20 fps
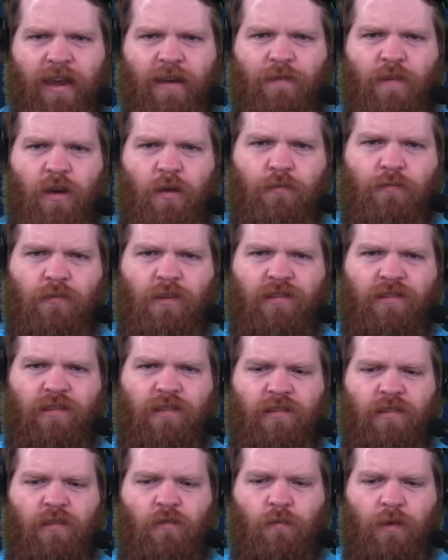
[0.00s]
NFL
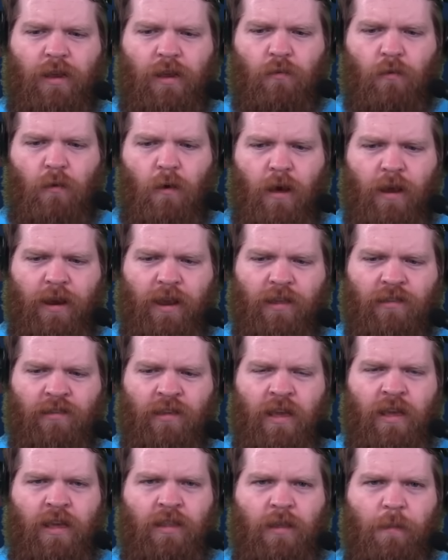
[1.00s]
preseason week one, as
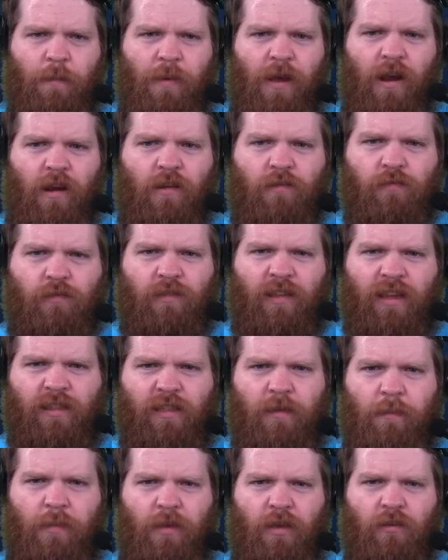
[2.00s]
the Bears will take
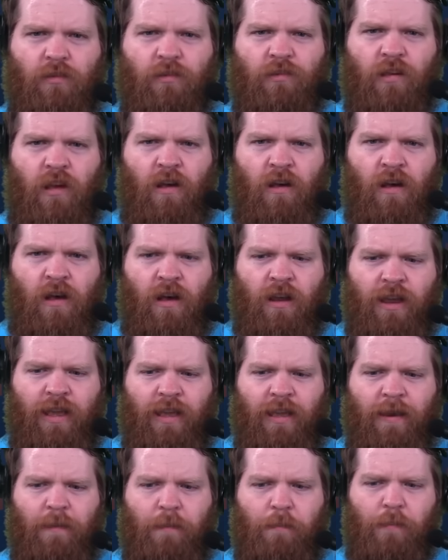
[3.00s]
the Bills on
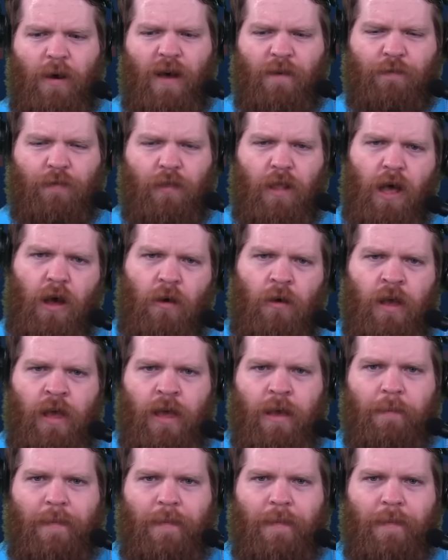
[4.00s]
in Buffalo.